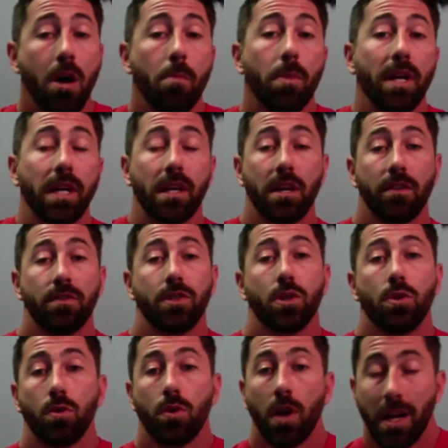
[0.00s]
but it gives
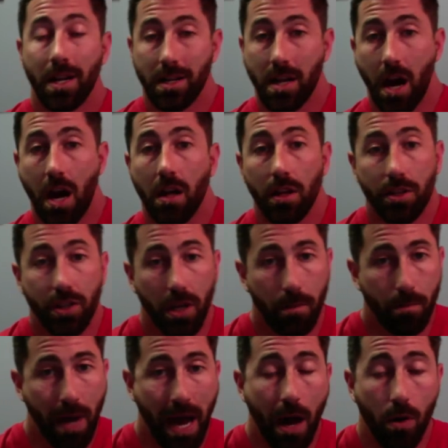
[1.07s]
you knowledge
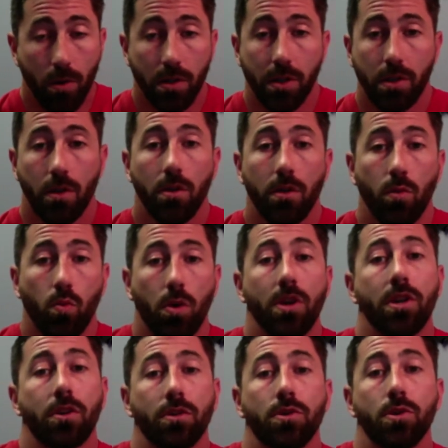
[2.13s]
and power to know that what
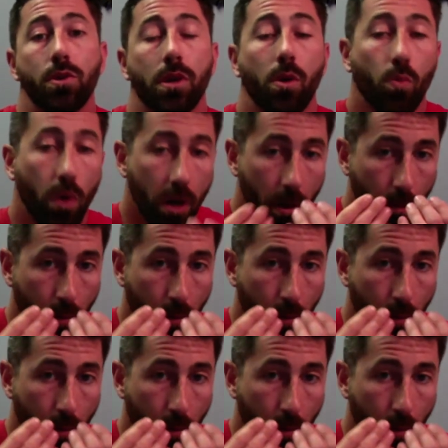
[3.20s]
you're doing and what you're